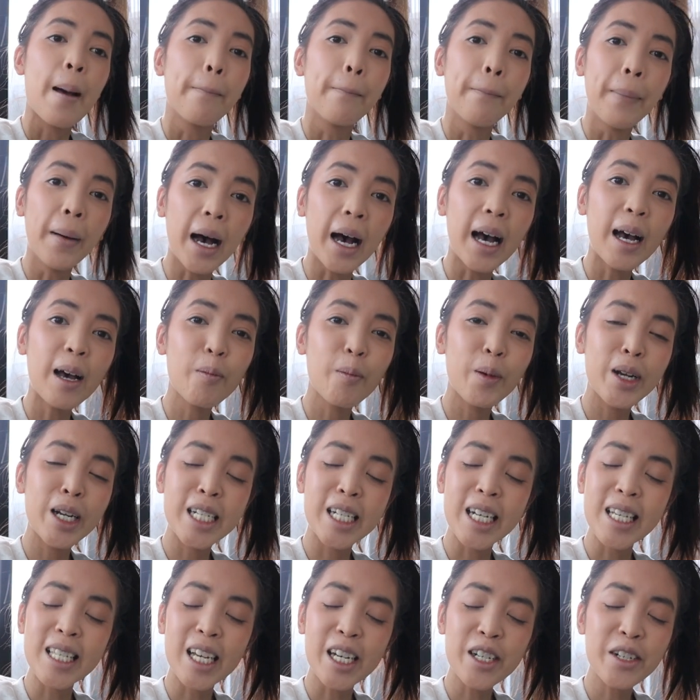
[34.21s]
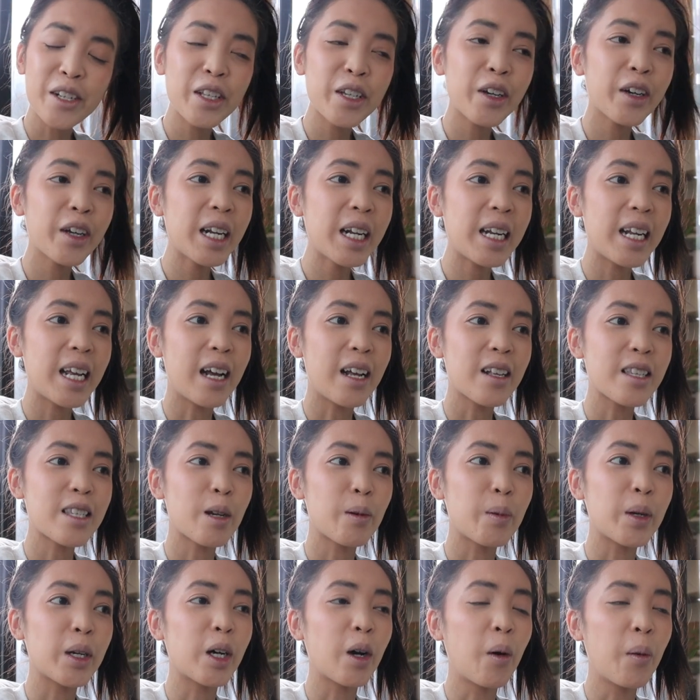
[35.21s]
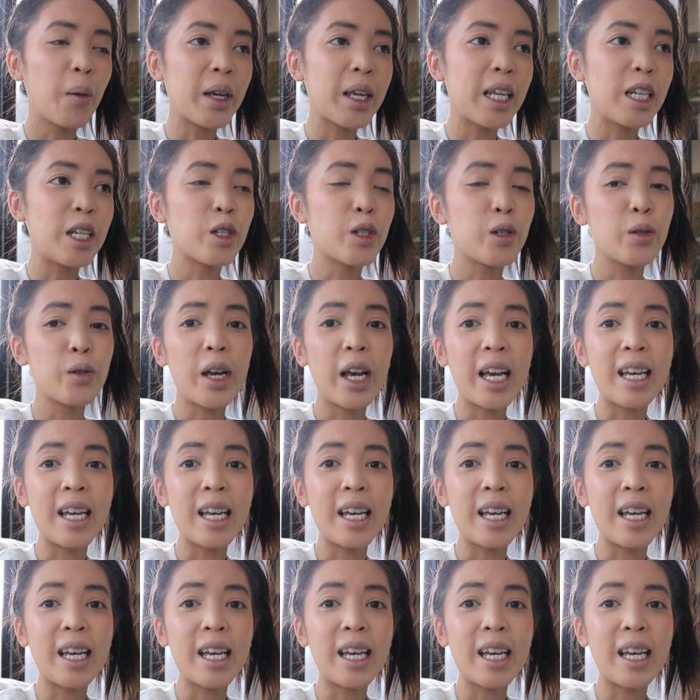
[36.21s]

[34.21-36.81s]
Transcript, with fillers: but we just actually got announced that we're going into